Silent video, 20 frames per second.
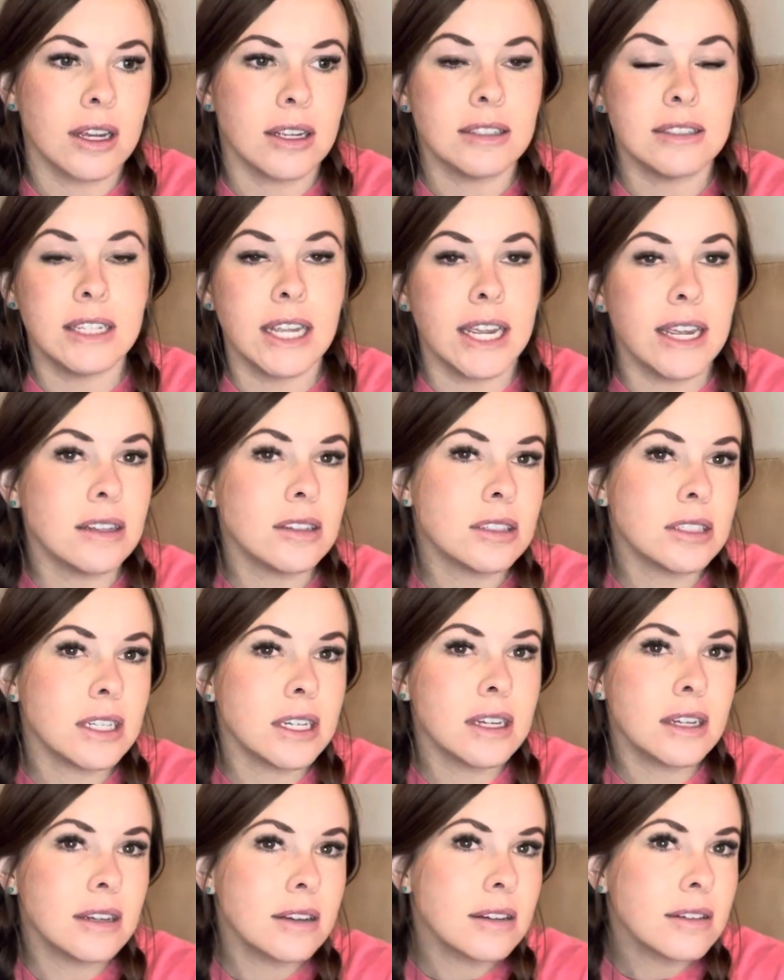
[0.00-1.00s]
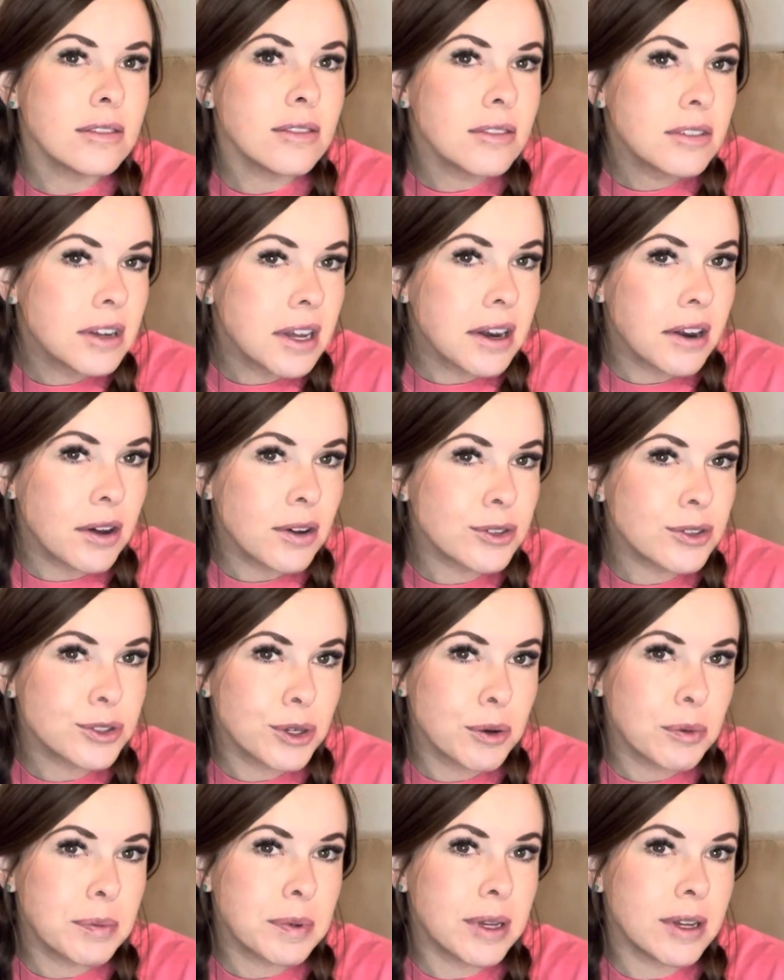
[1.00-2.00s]
Dancing can
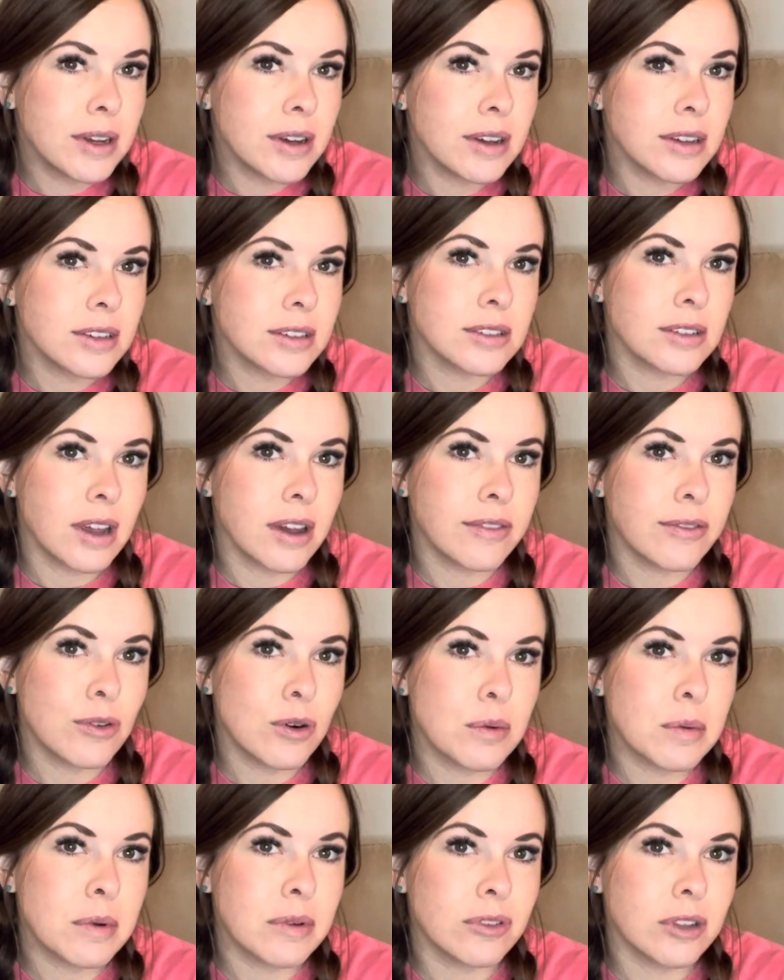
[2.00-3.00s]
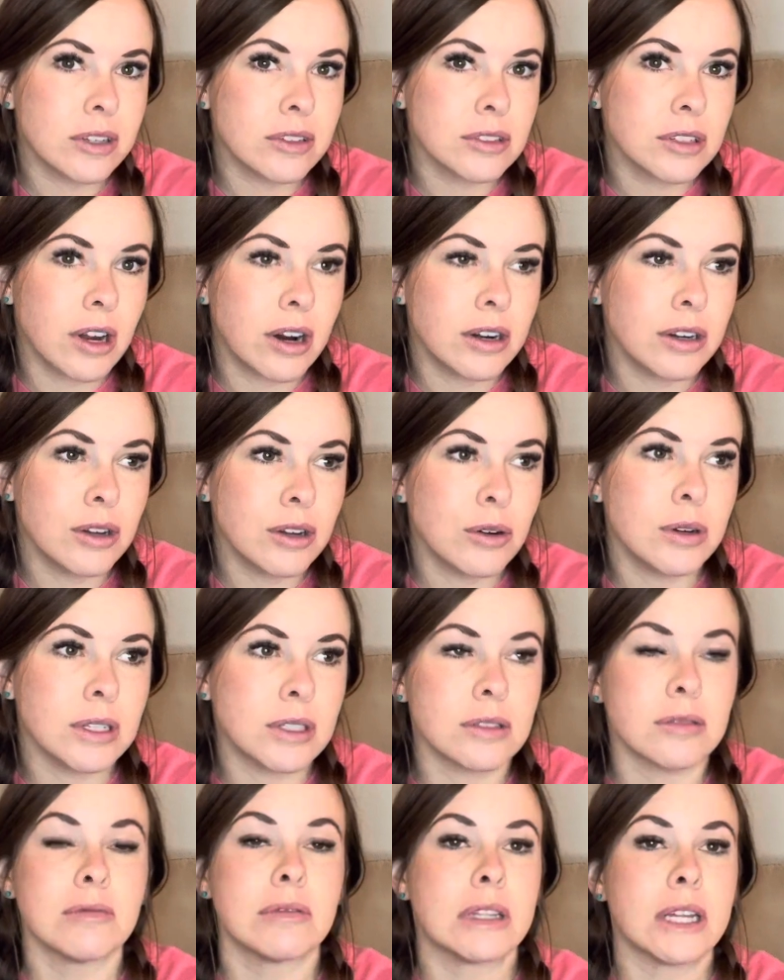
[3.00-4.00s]
also be a form of LISS cardio.
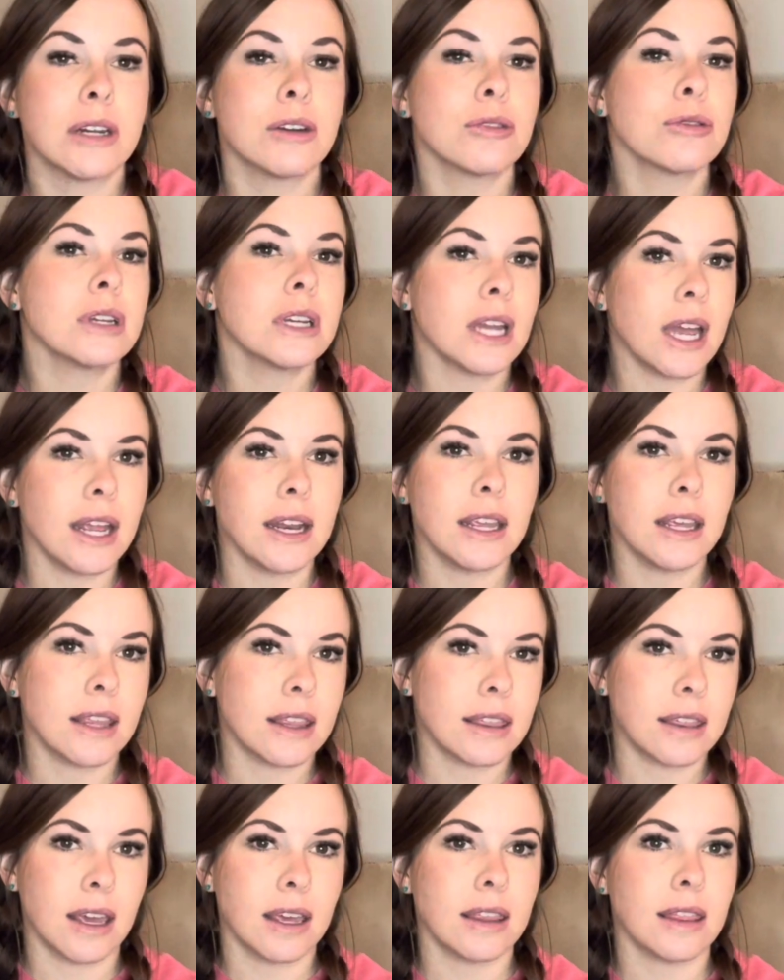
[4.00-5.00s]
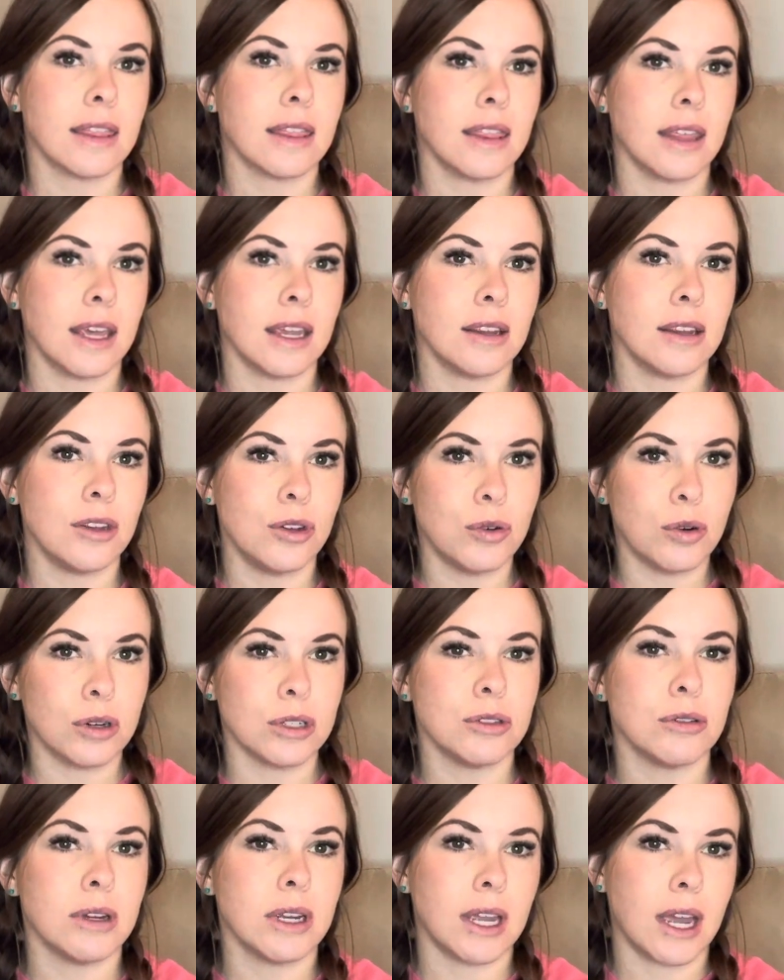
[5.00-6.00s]
It's literally anything that you are
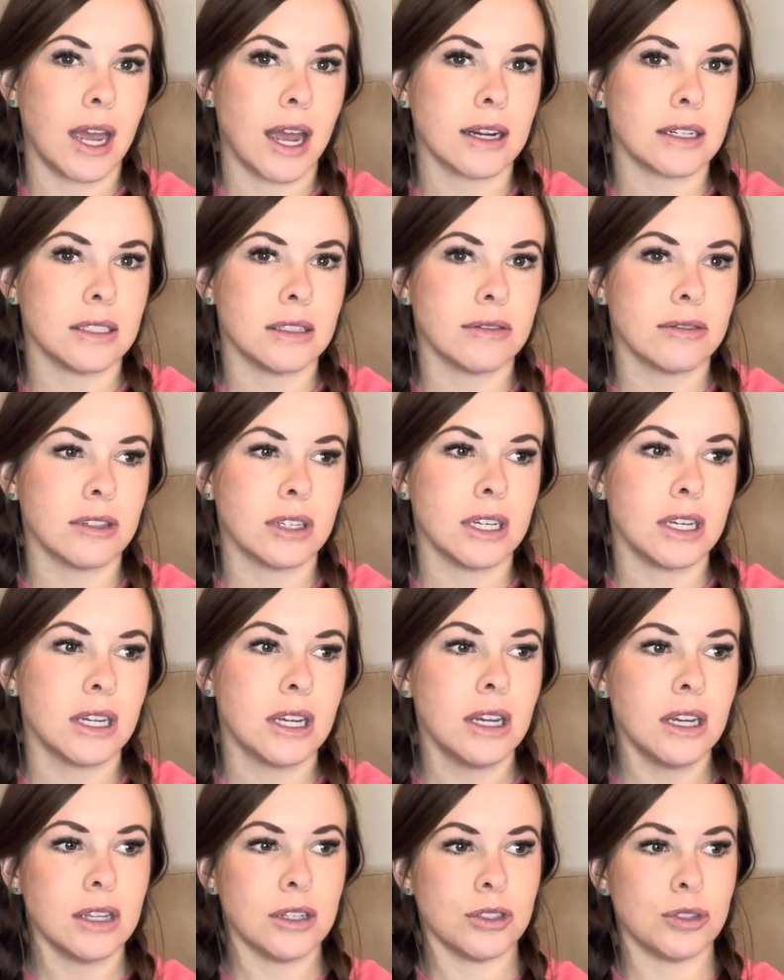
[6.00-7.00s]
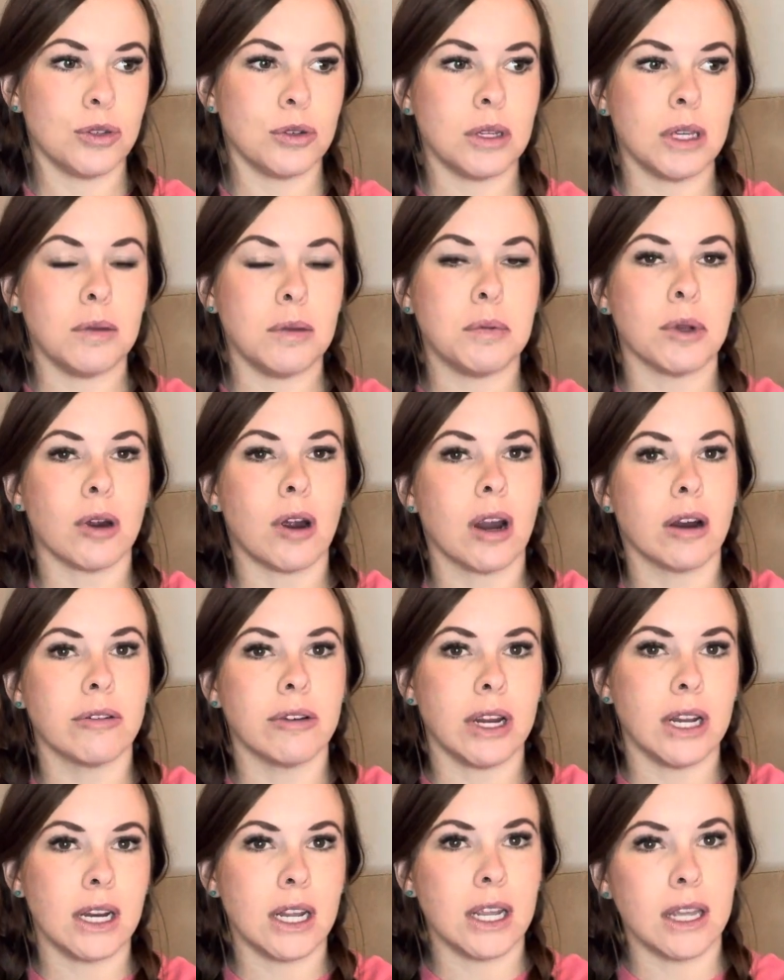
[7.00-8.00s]
doing actively to keep your heart
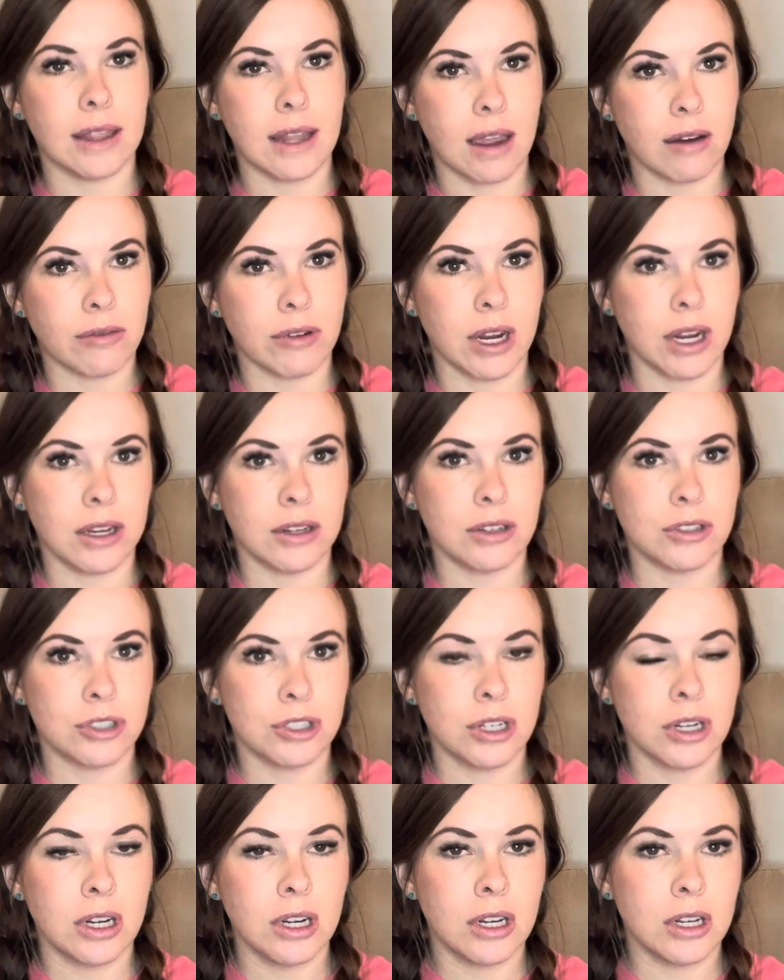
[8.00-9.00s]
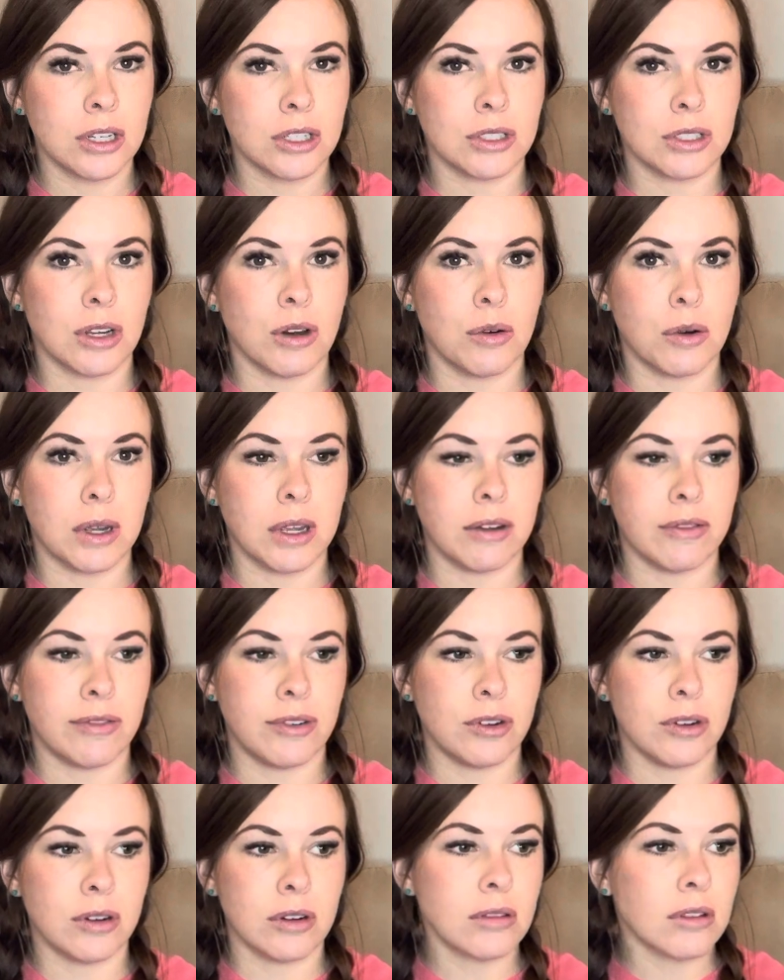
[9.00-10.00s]
rate in that range. So if
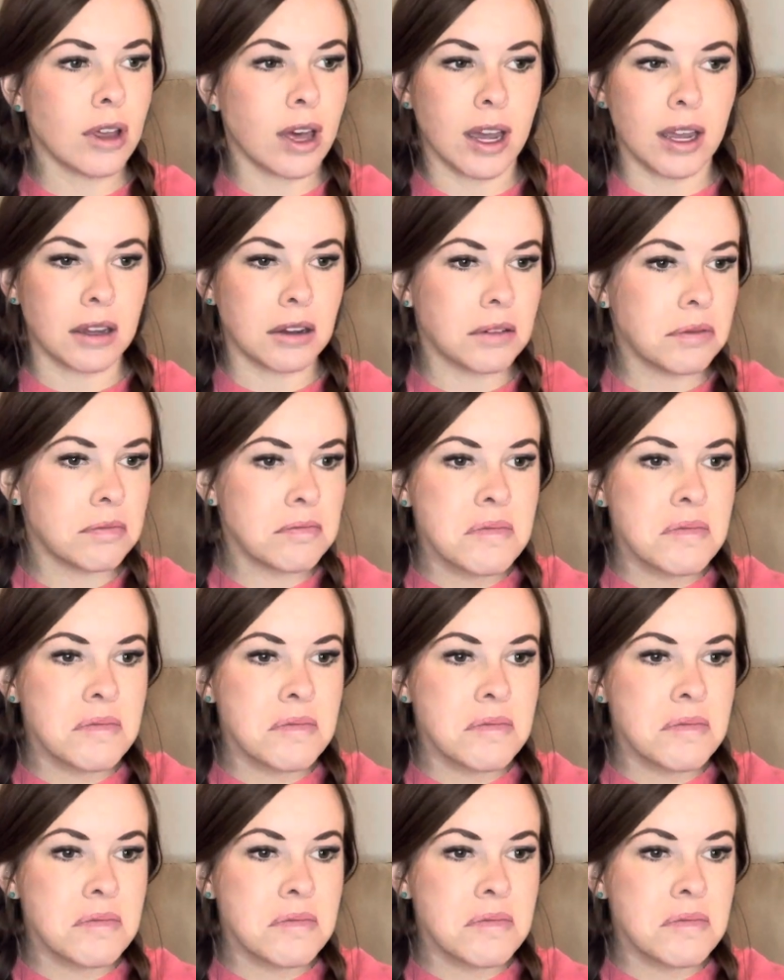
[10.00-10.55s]
you're like